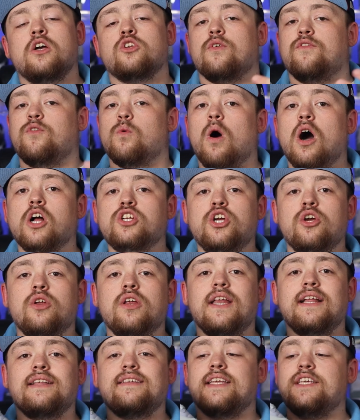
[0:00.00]
So if you are
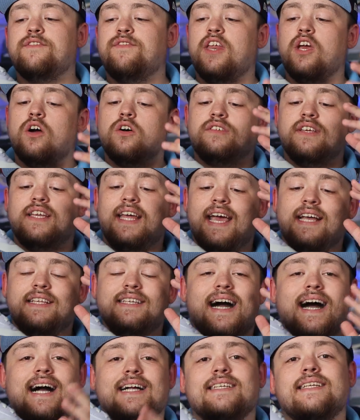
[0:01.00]
tuning into this video today
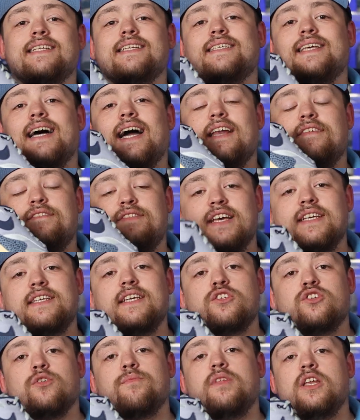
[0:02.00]
to actually decide if this
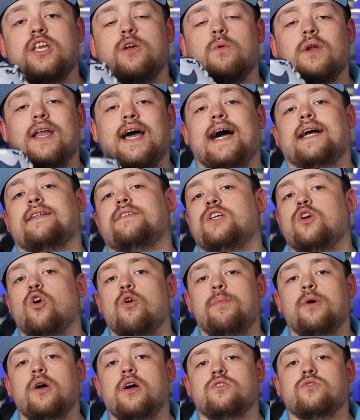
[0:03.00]
is something you want to add to
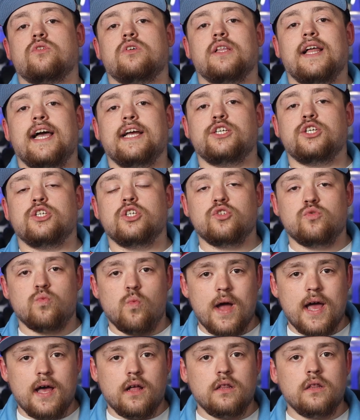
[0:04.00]
your personal collection as
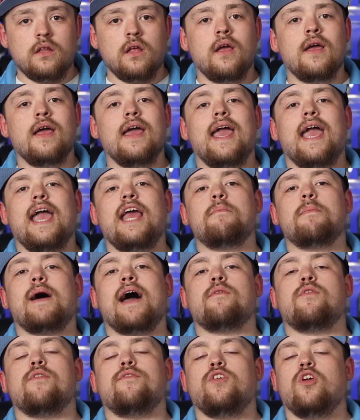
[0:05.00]
well, in
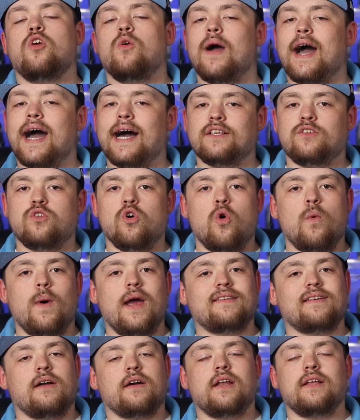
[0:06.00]
my review, as
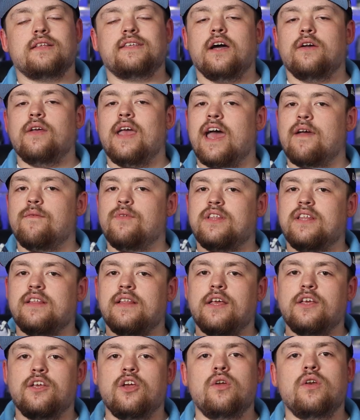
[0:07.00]
always, I'm going to tell you everything
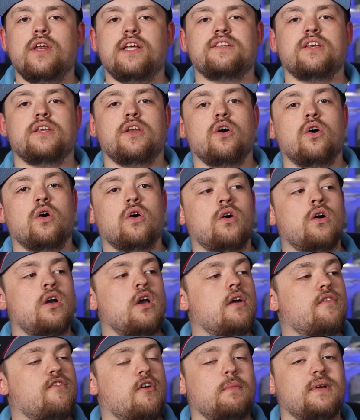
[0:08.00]
that you need to know,
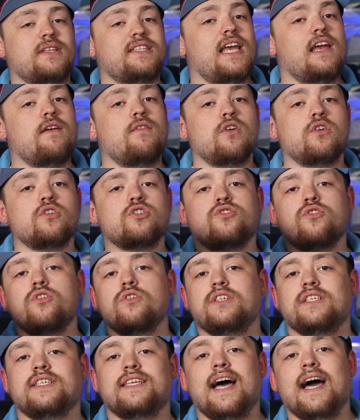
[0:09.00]
from materials
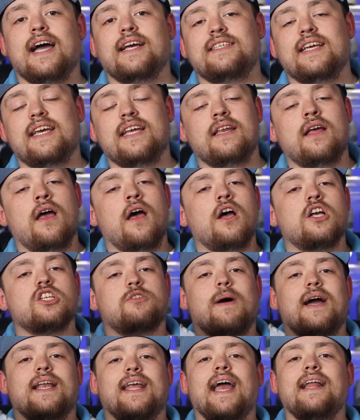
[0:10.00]
through to sizing,
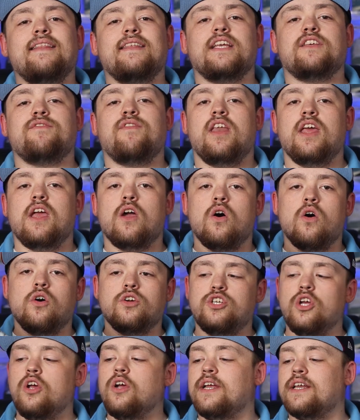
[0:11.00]
so by the end of this video,
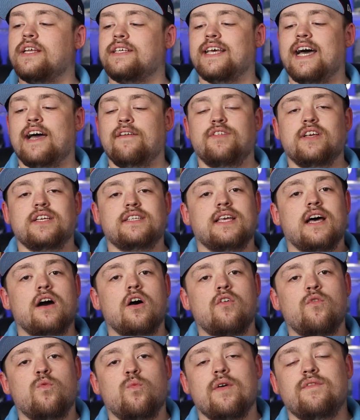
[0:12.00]
you can decide for
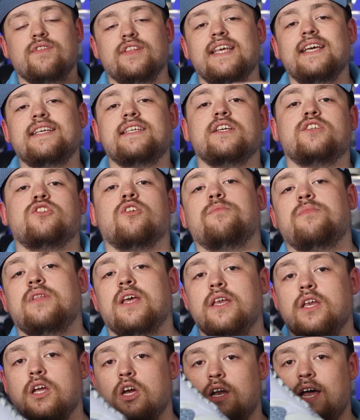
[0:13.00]
yourself whether this is
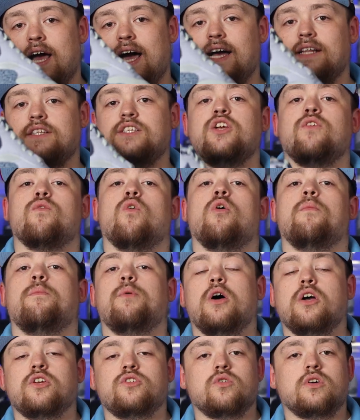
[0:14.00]
something you're going to add to your own
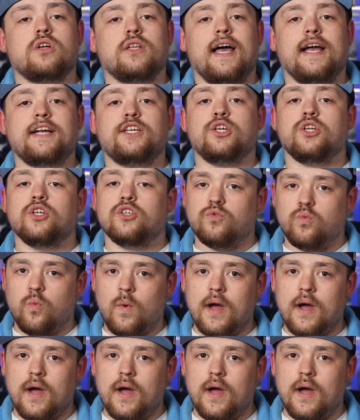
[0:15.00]
personal collection as